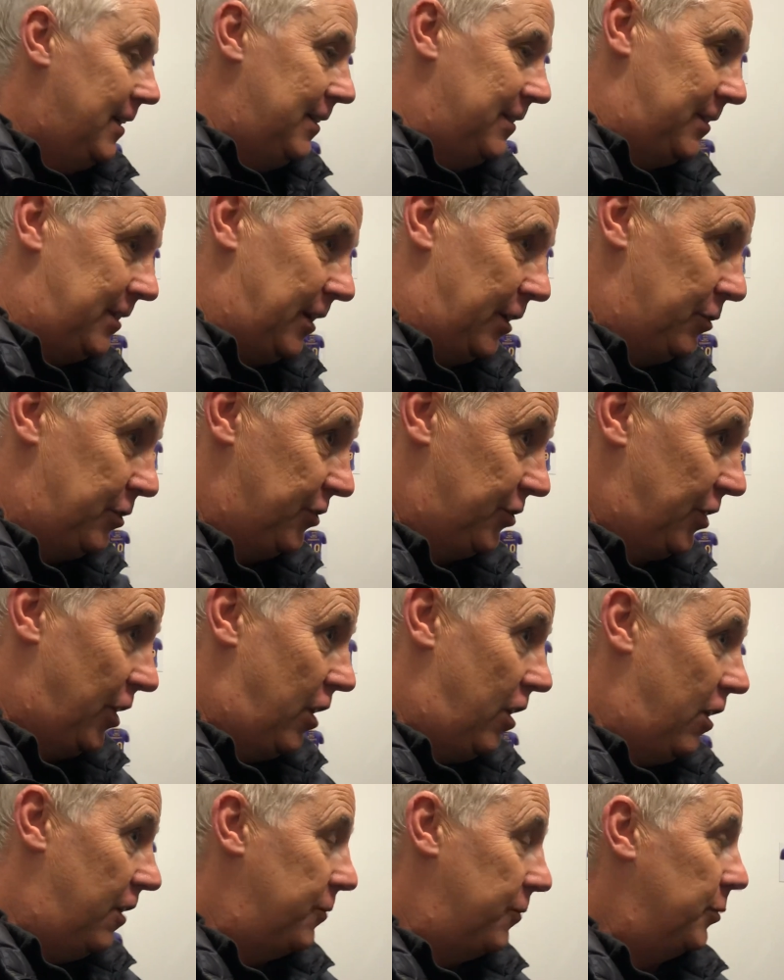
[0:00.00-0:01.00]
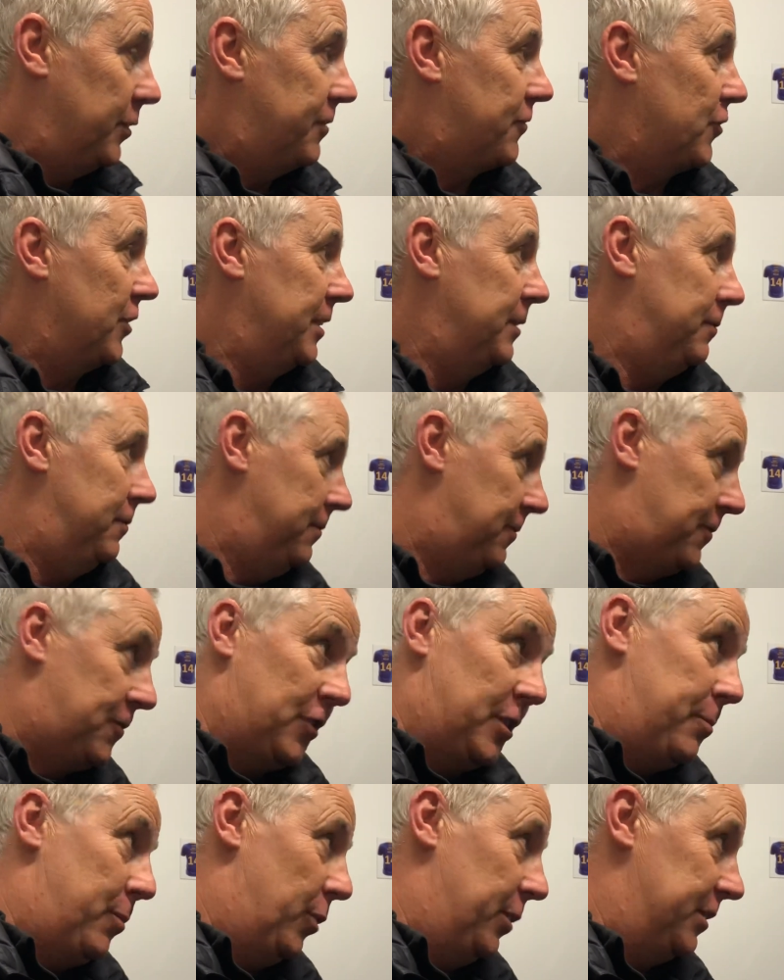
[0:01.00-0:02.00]
So to start off with
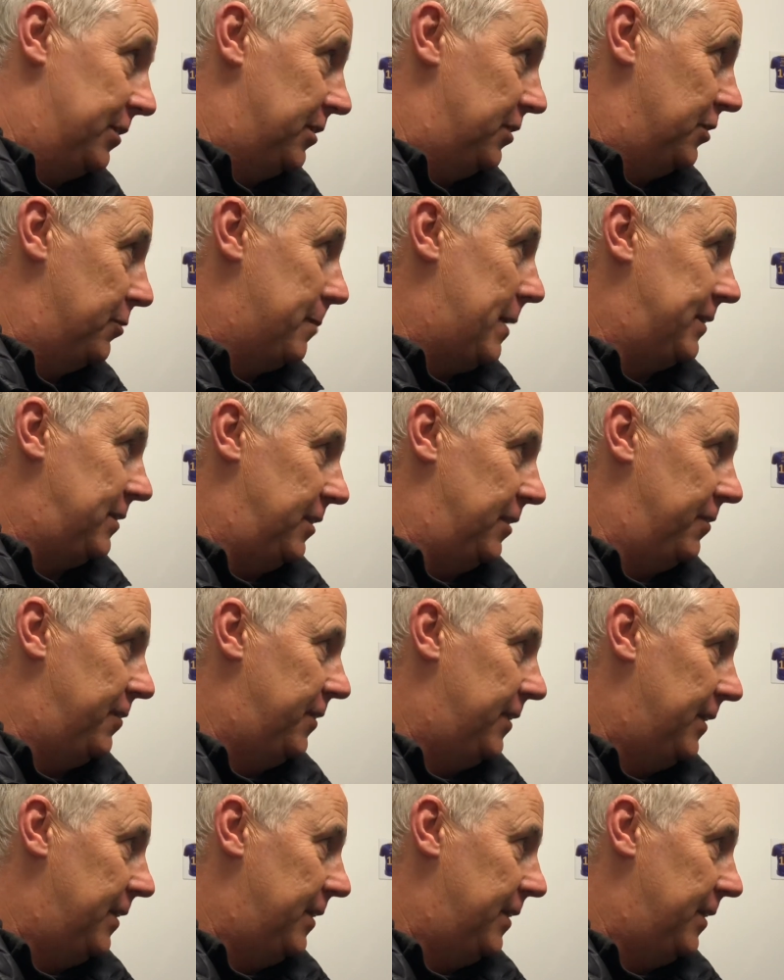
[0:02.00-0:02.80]
three points is massive.